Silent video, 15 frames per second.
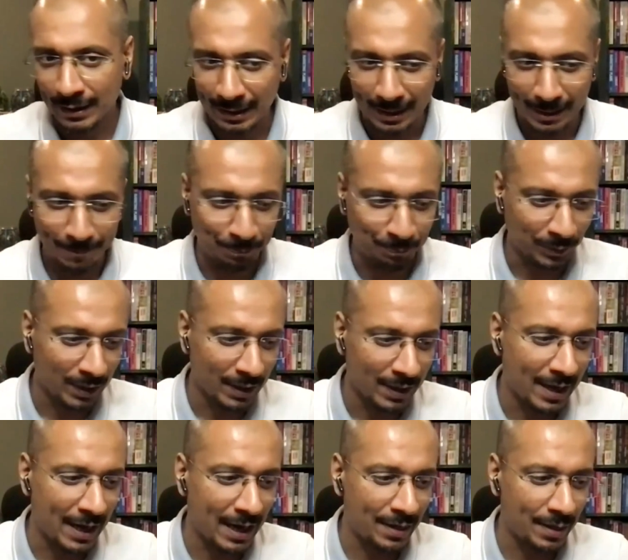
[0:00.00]

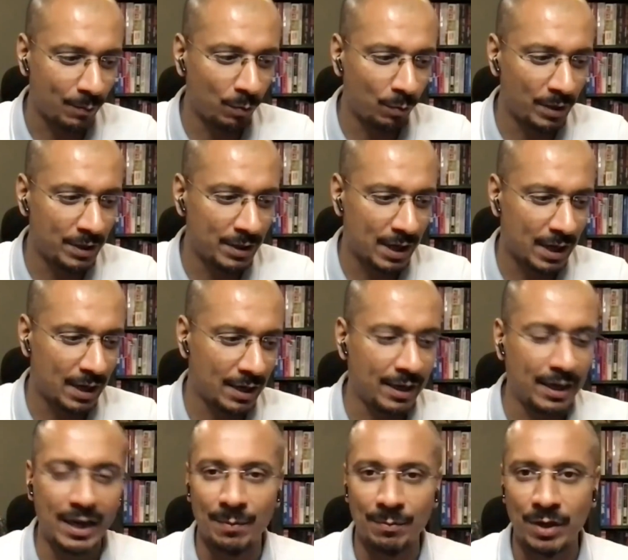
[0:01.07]
At the moment, I
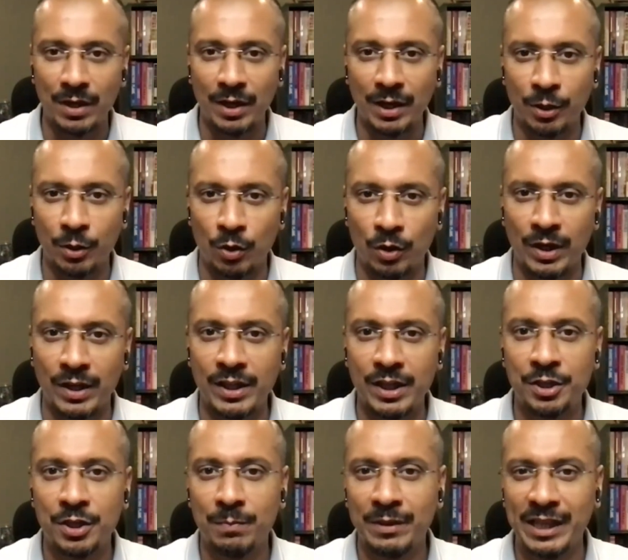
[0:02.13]
am running an
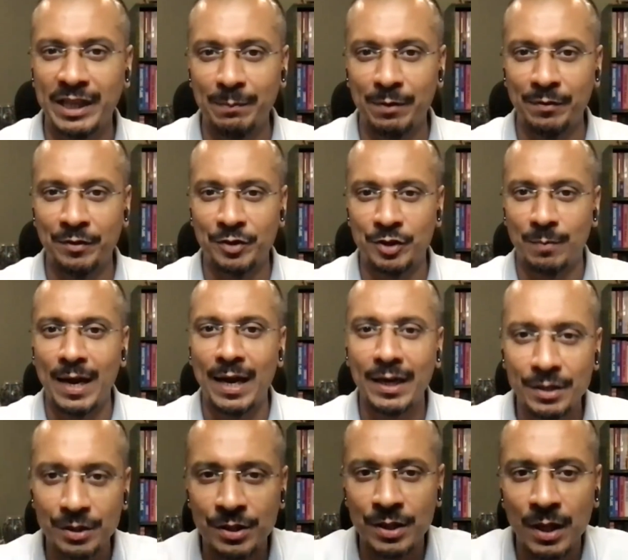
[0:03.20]
organization by the name of
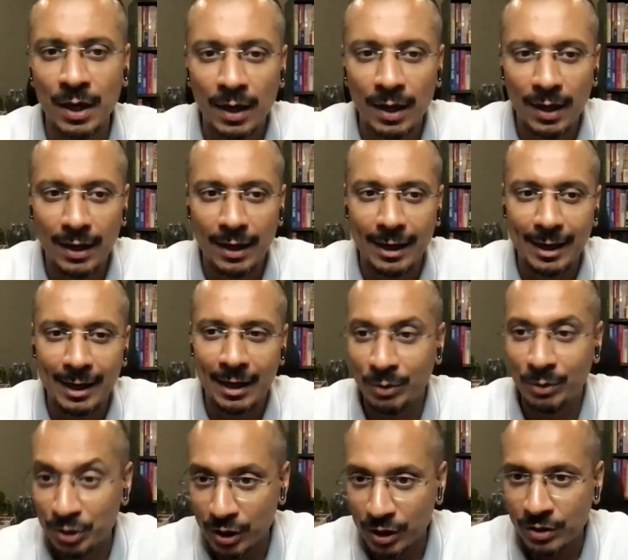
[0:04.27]
Stromatics,
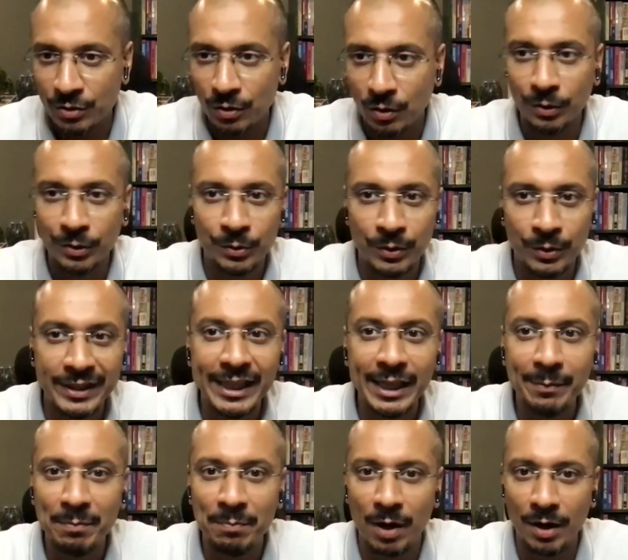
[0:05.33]
which is also an
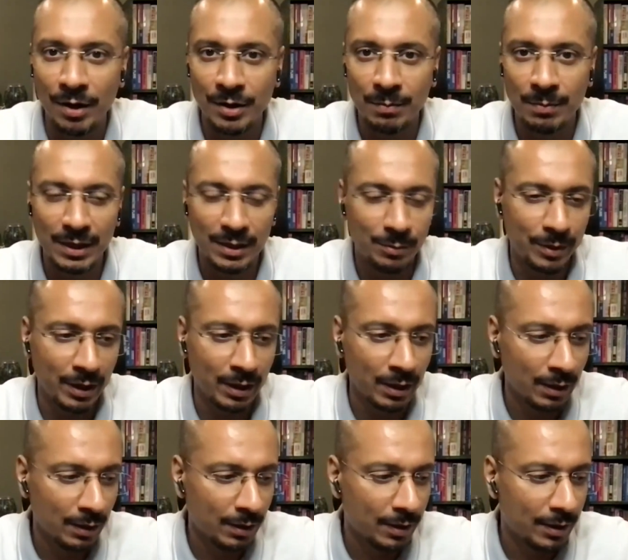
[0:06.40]
EDB partner, by the way.
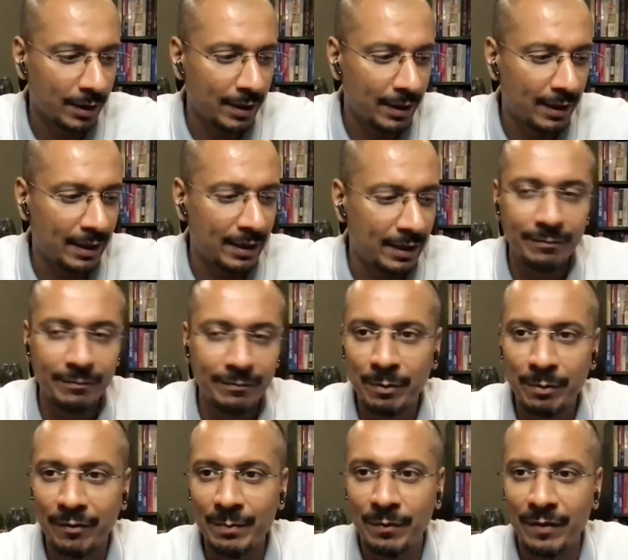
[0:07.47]
And
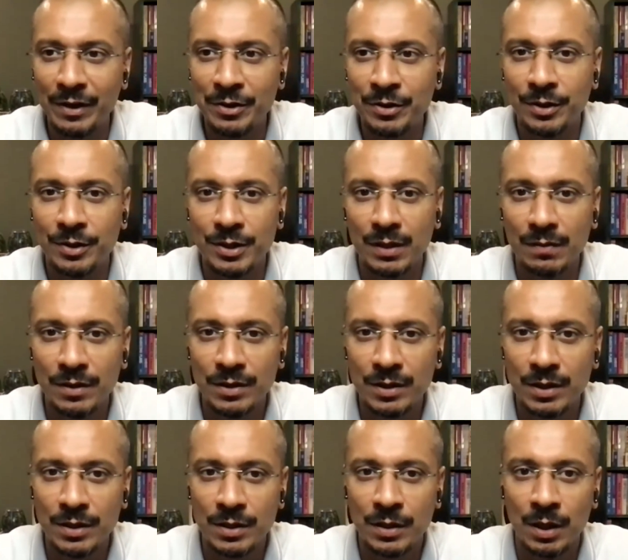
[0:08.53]
we provide professional
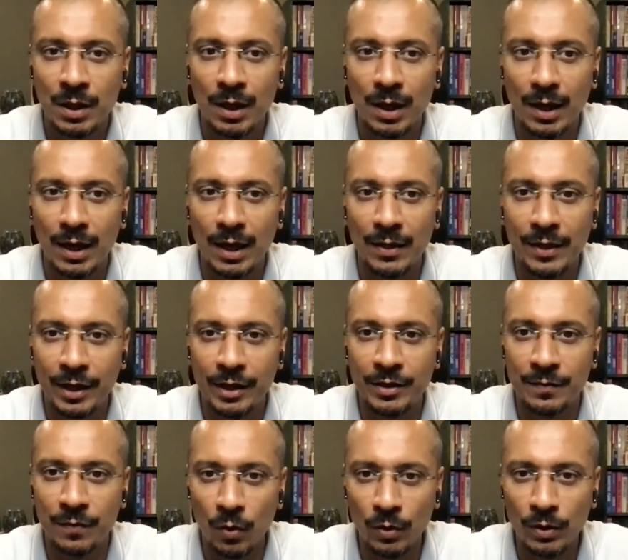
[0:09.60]
services that
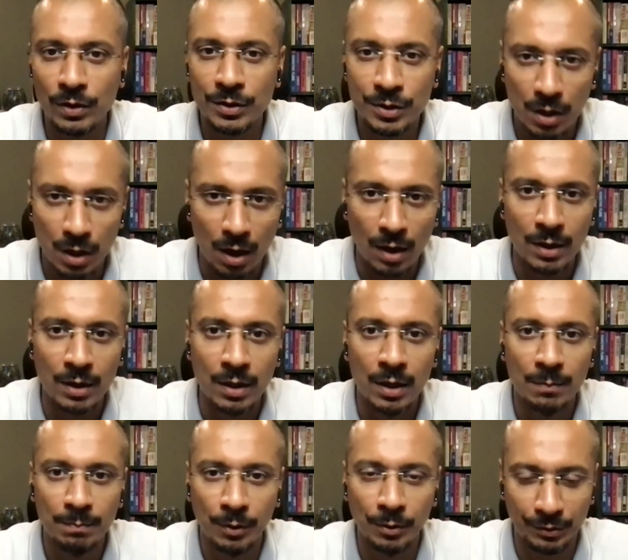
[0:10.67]
is focused on
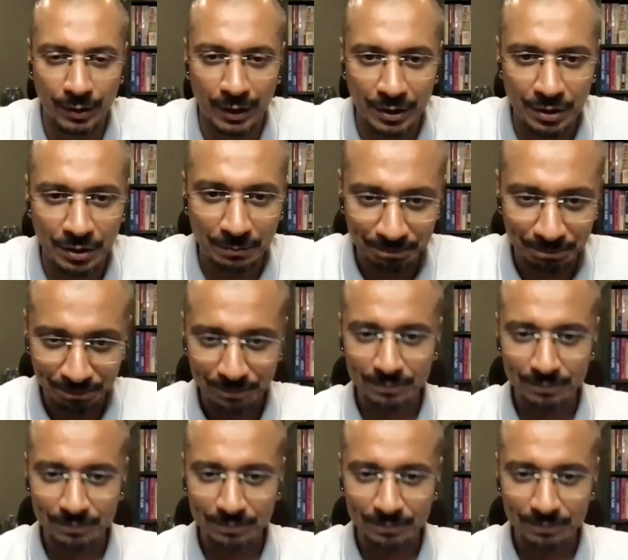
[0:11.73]
Postgres.